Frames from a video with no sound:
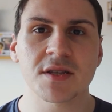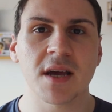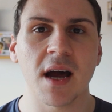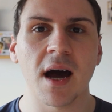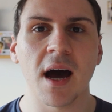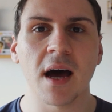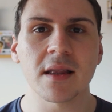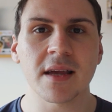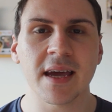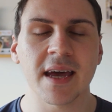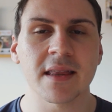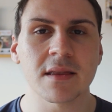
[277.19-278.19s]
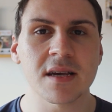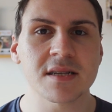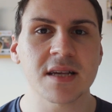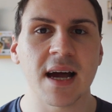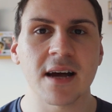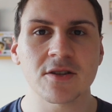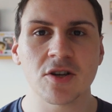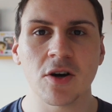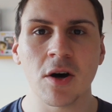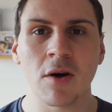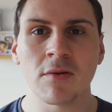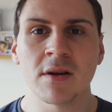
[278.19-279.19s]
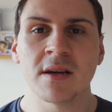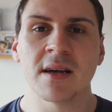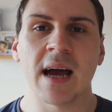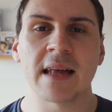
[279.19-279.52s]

They are hardly in this at all,